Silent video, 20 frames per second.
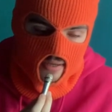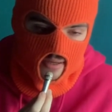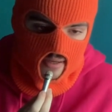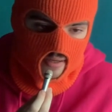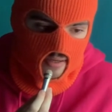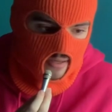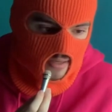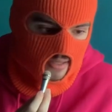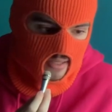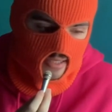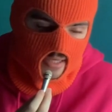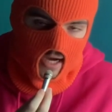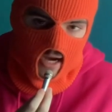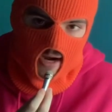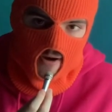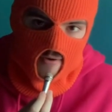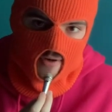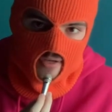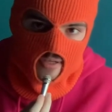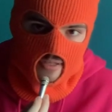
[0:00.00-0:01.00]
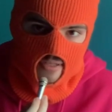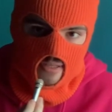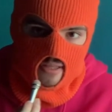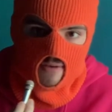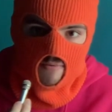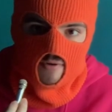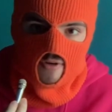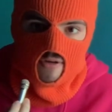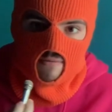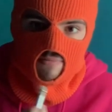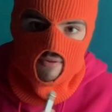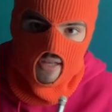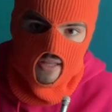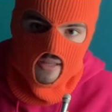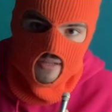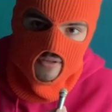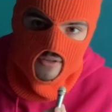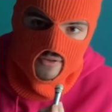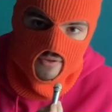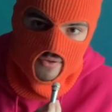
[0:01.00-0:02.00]
get to IRYS, and then we're going to blend
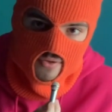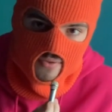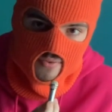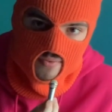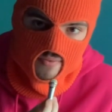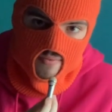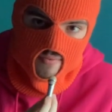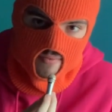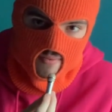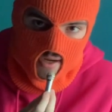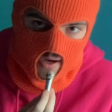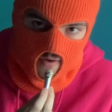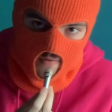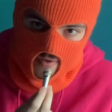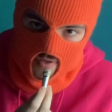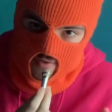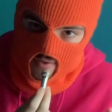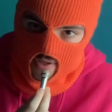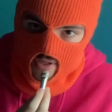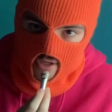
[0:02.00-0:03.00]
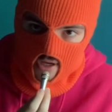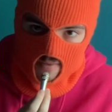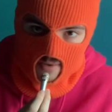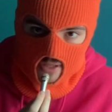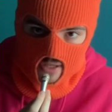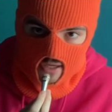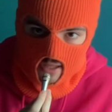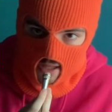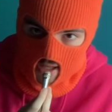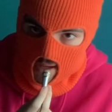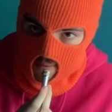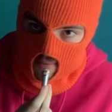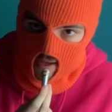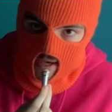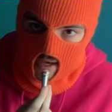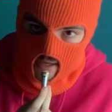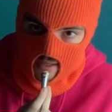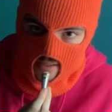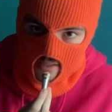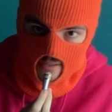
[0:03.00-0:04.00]
the two. Obviously, I'm going to talk about the
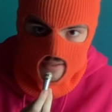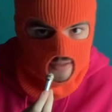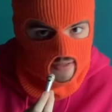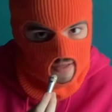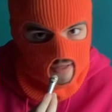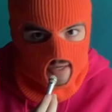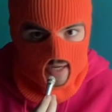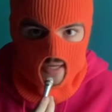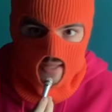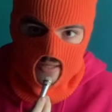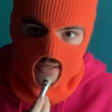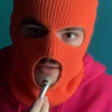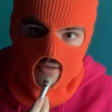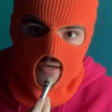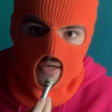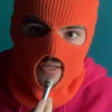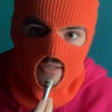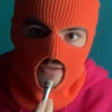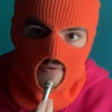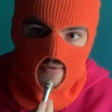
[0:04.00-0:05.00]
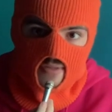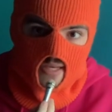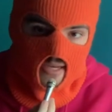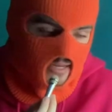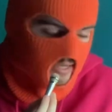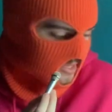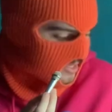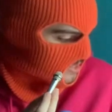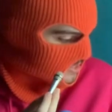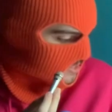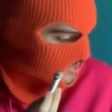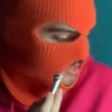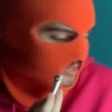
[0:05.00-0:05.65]
climax, and I think you guys know what that is.